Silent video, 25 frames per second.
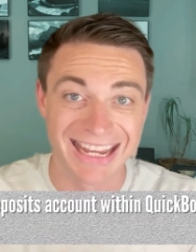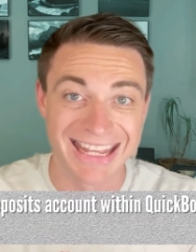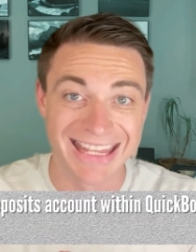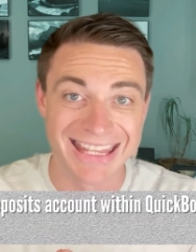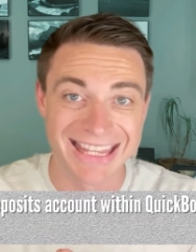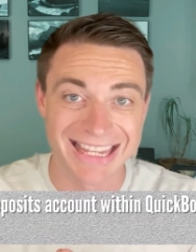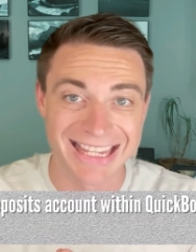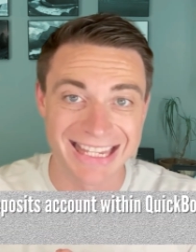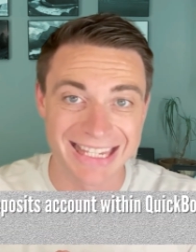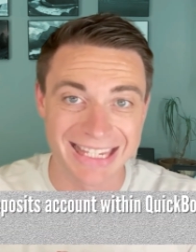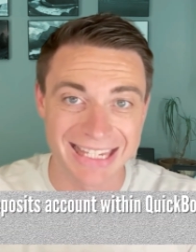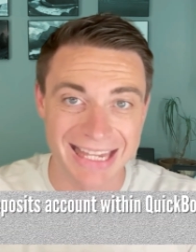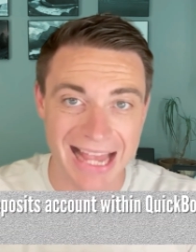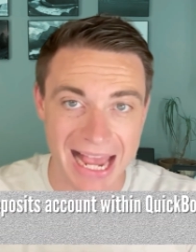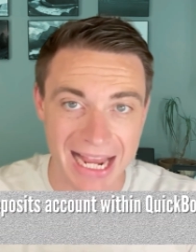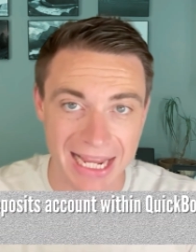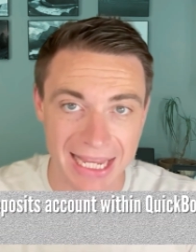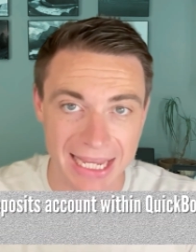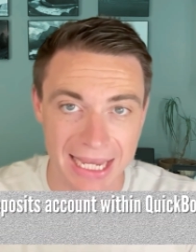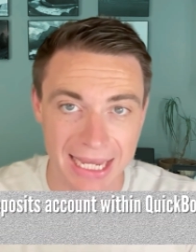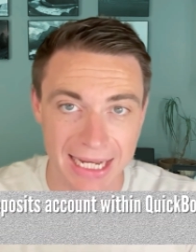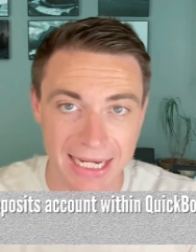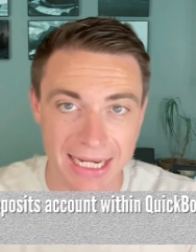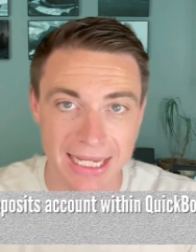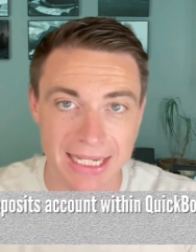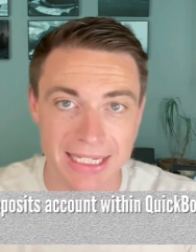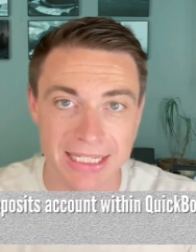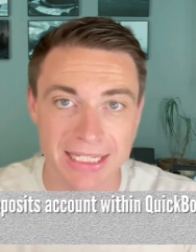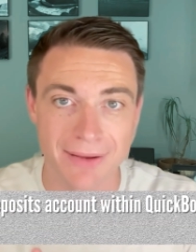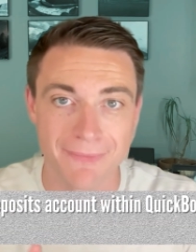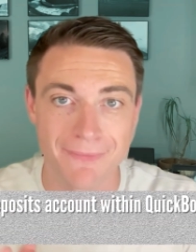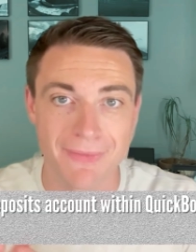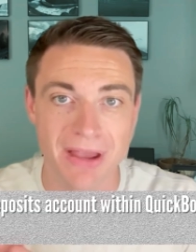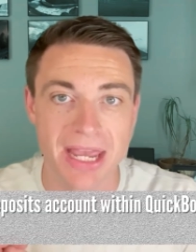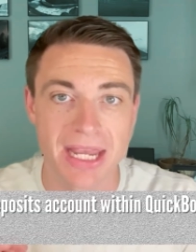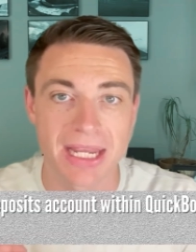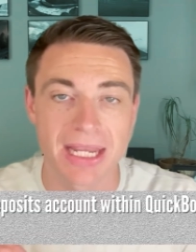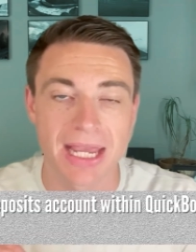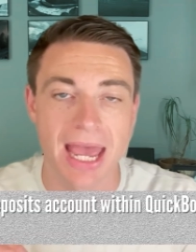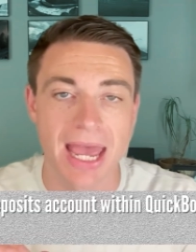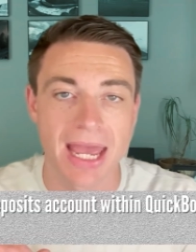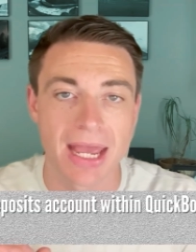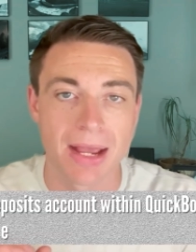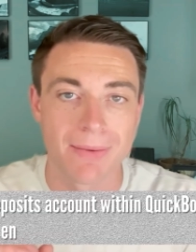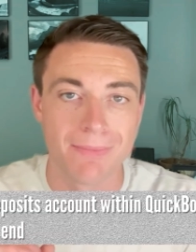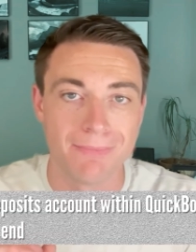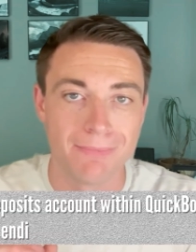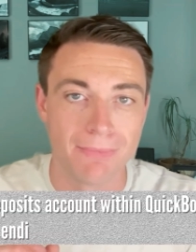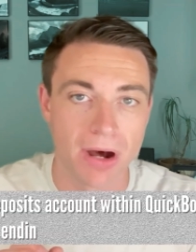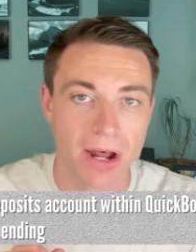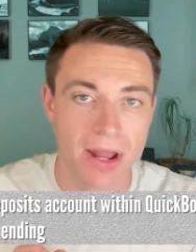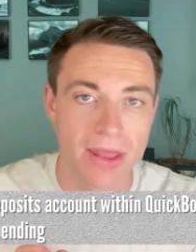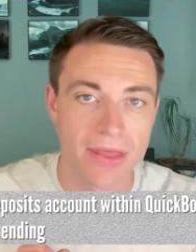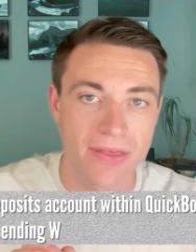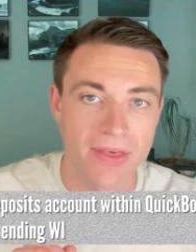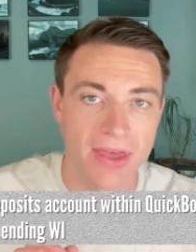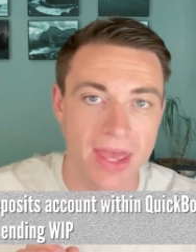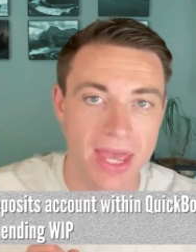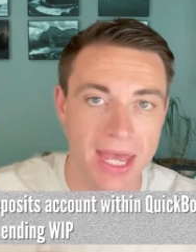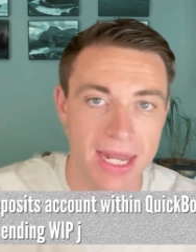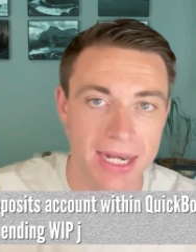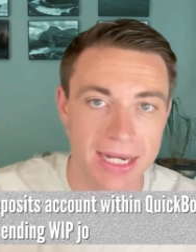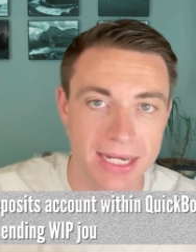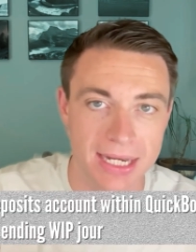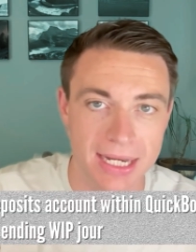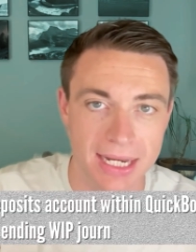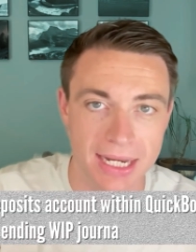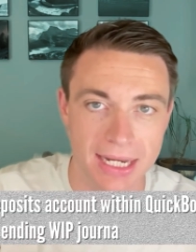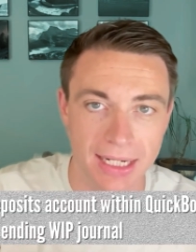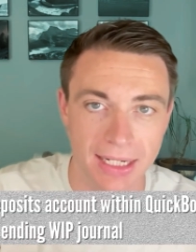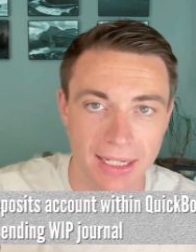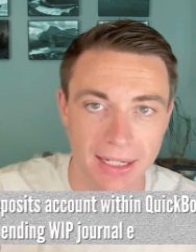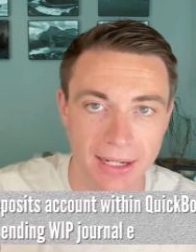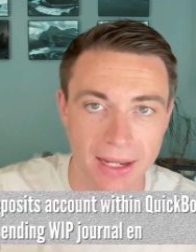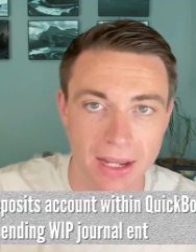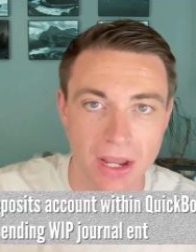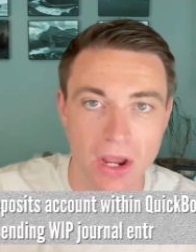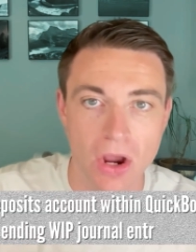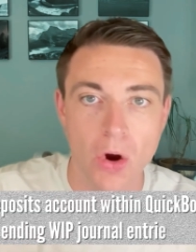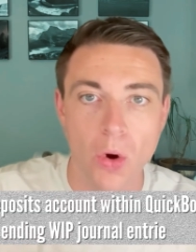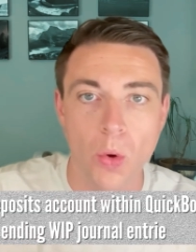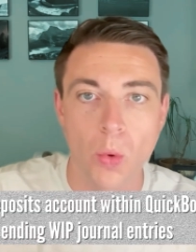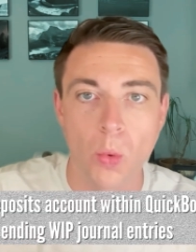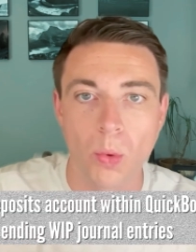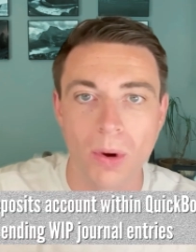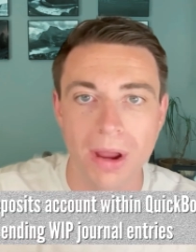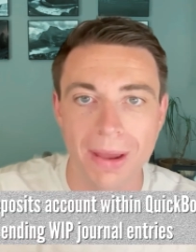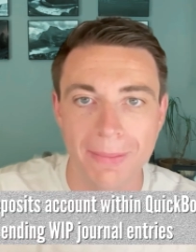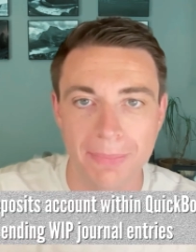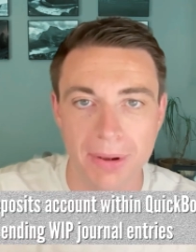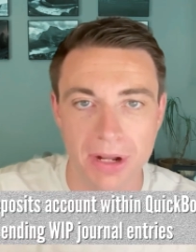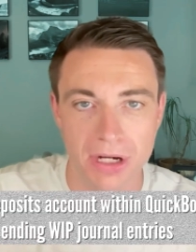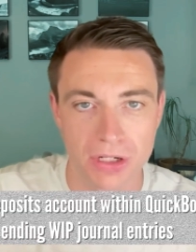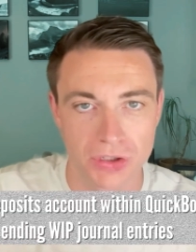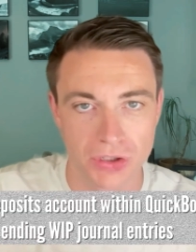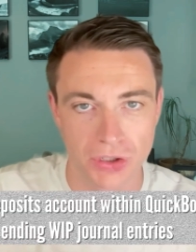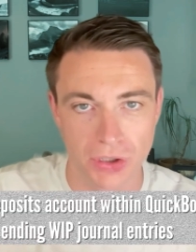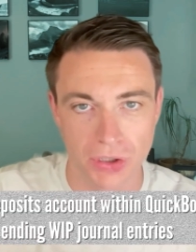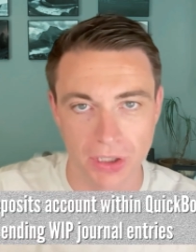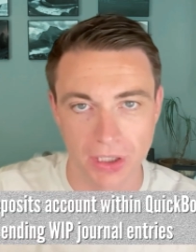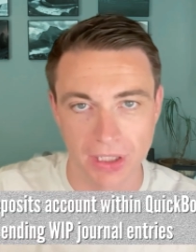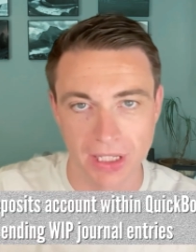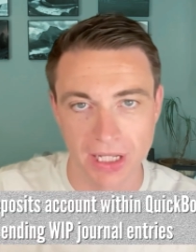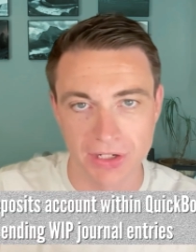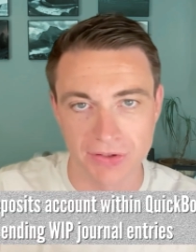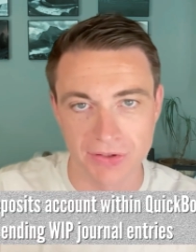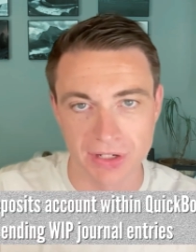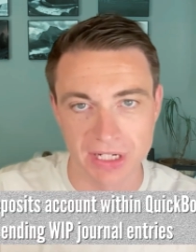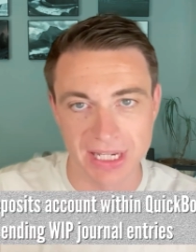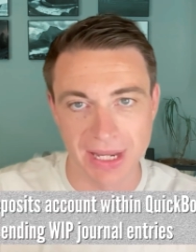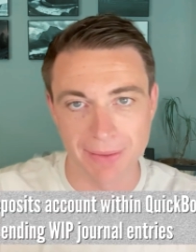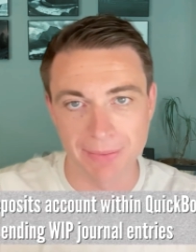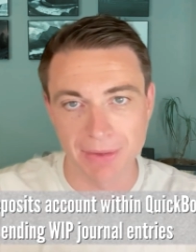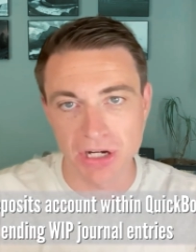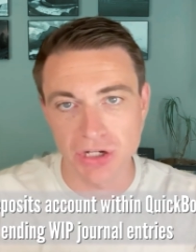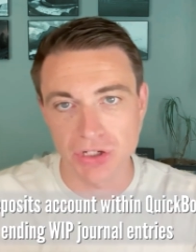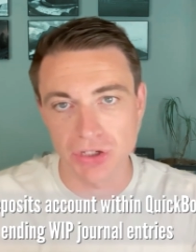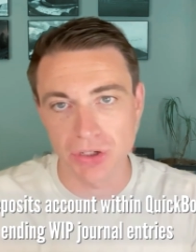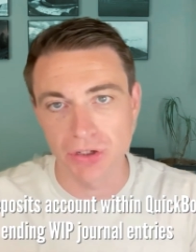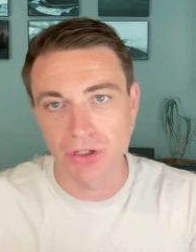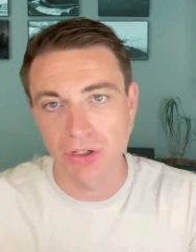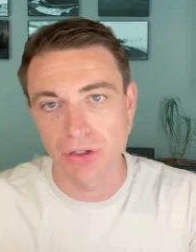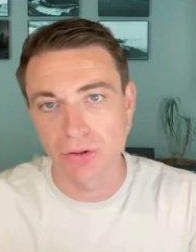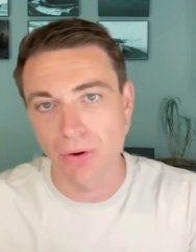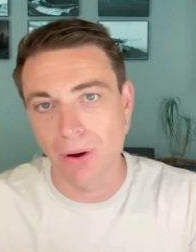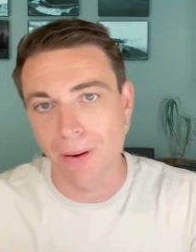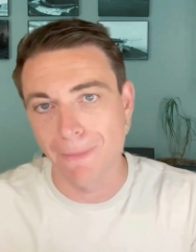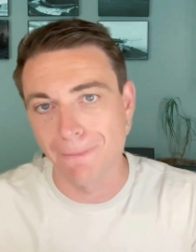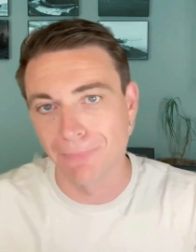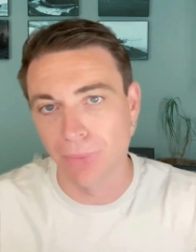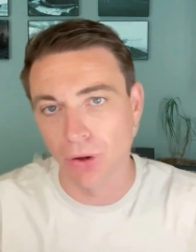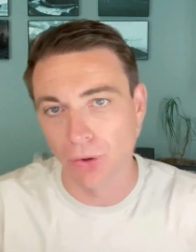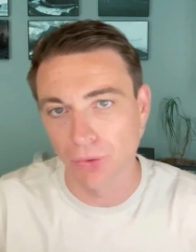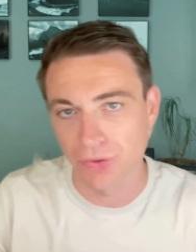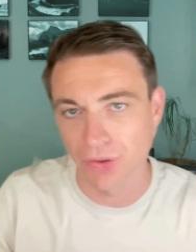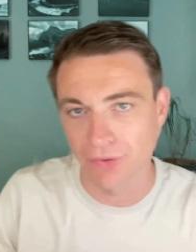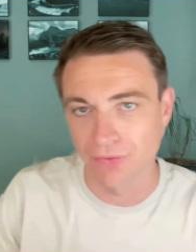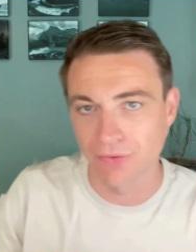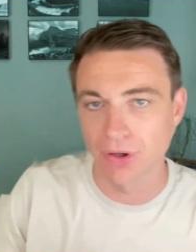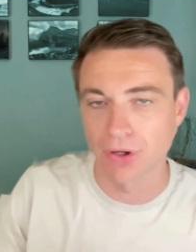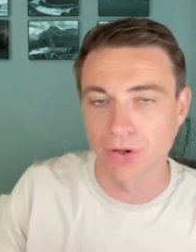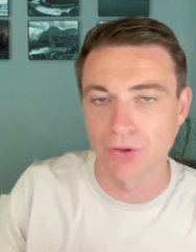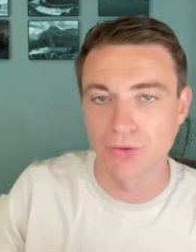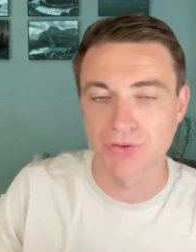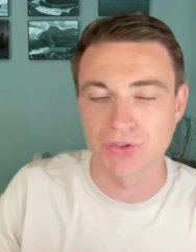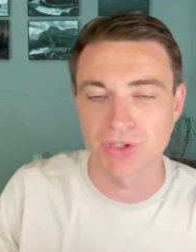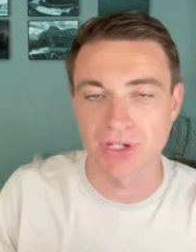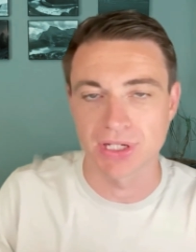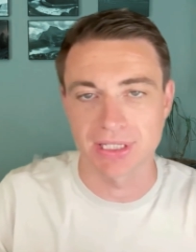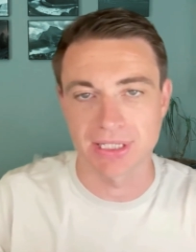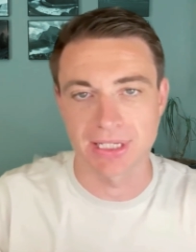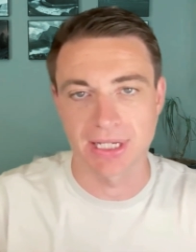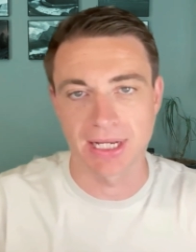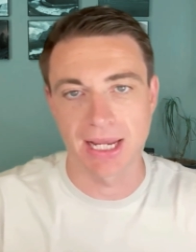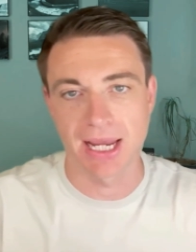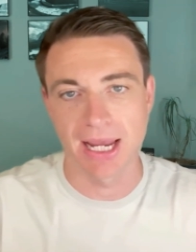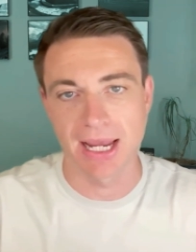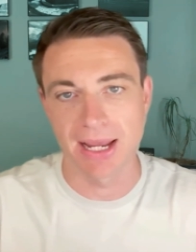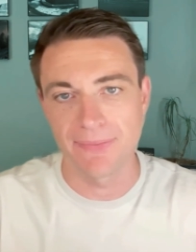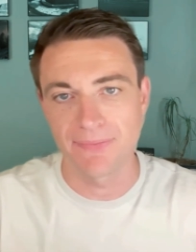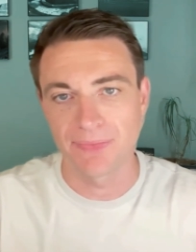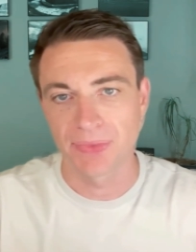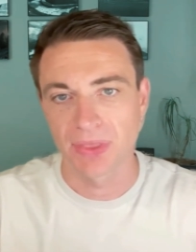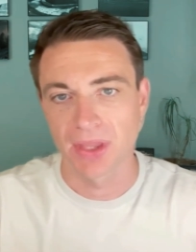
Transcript: And the second is to make month ending WIP journal entries. I'm going to show you both of those today.